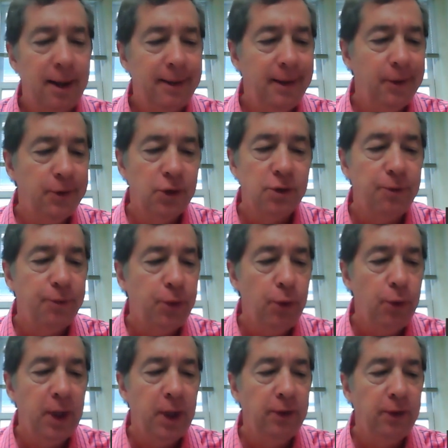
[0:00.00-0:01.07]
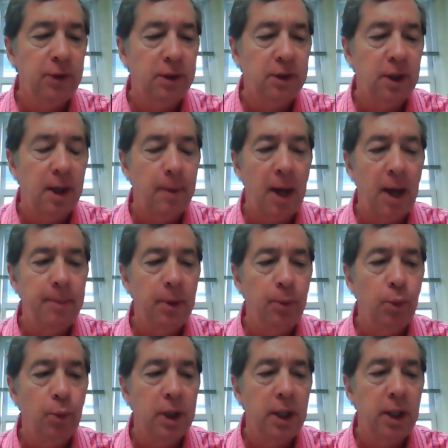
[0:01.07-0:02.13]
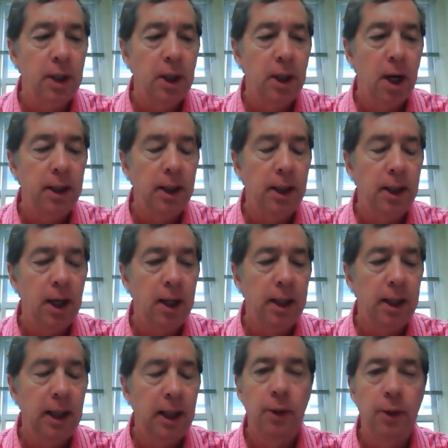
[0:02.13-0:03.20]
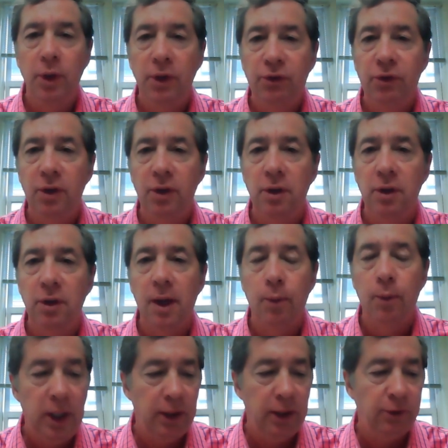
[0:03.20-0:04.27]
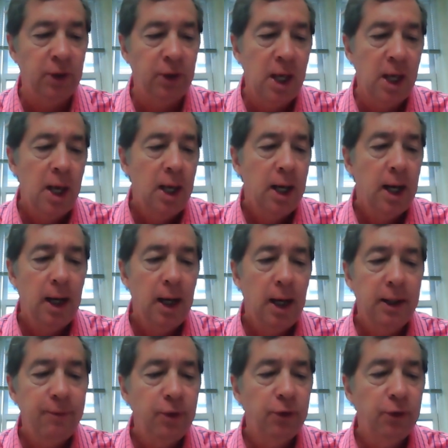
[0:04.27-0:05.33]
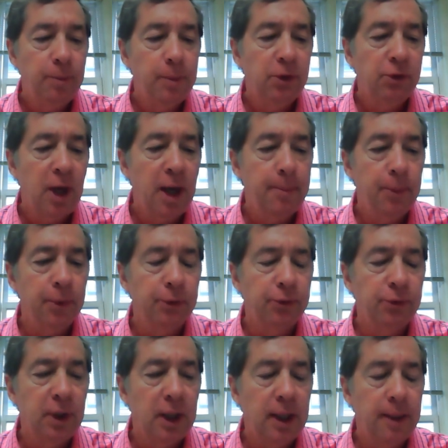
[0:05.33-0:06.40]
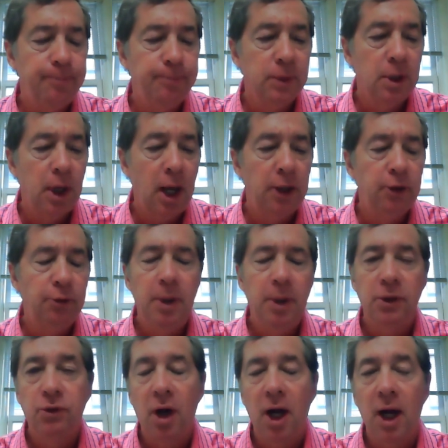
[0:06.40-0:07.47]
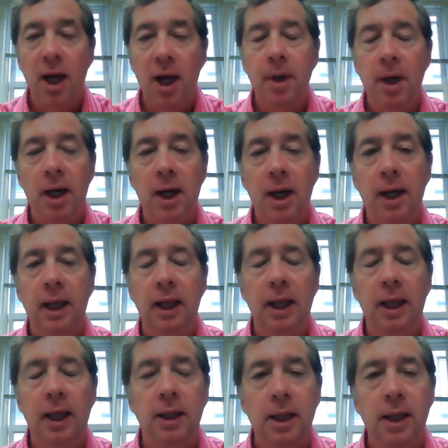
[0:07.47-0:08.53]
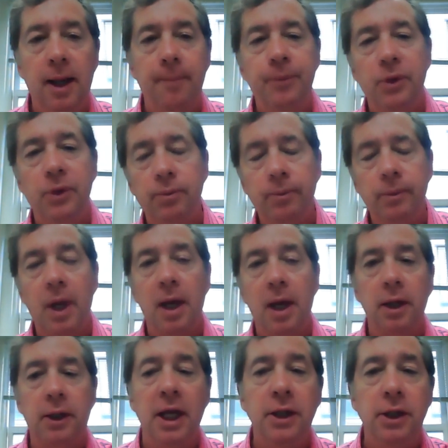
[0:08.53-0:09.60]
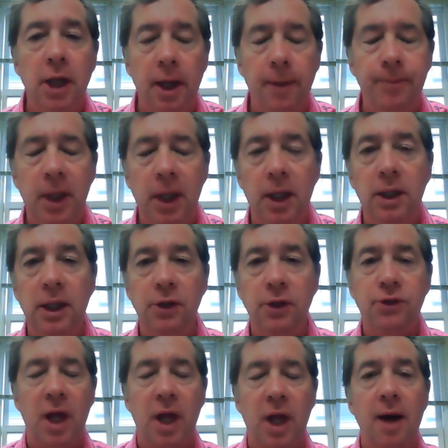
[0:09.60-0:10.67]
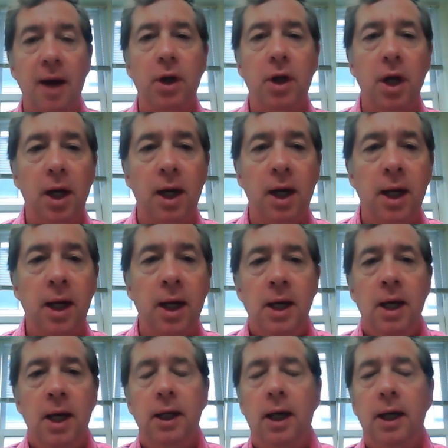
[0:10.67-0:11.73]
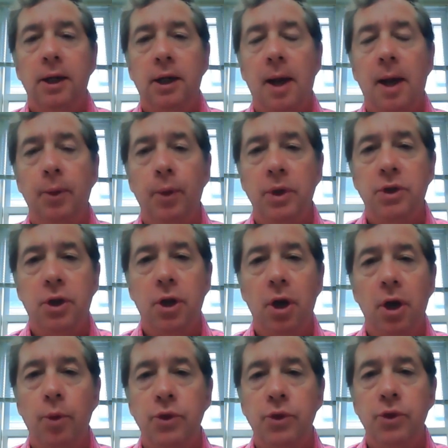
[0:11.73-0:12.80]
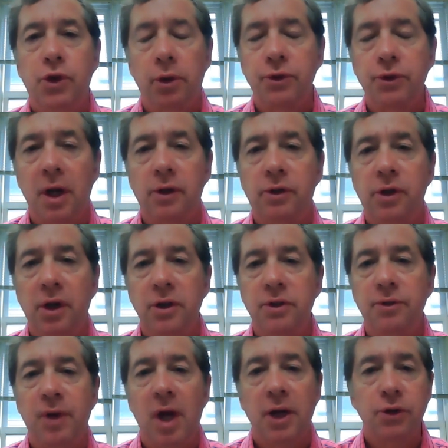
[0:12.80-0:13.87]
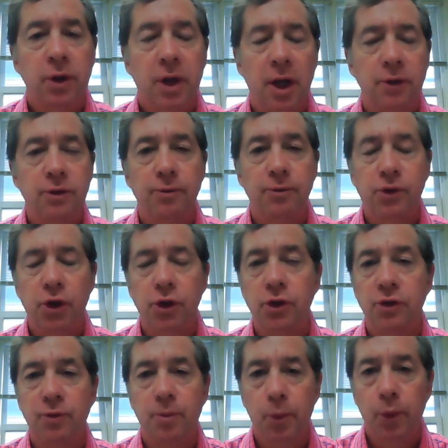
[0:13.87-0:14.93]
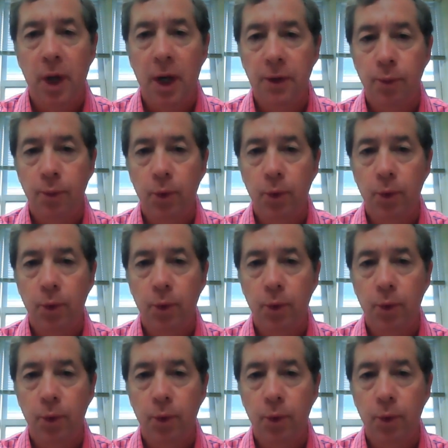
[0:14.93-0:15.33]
you know, just a few things that I've been working on in recent weeks. I'll give you some examples. I spent time in Kenya, in East Africa, a couple of weeks ago with General Secretaries of National Council of Churches from around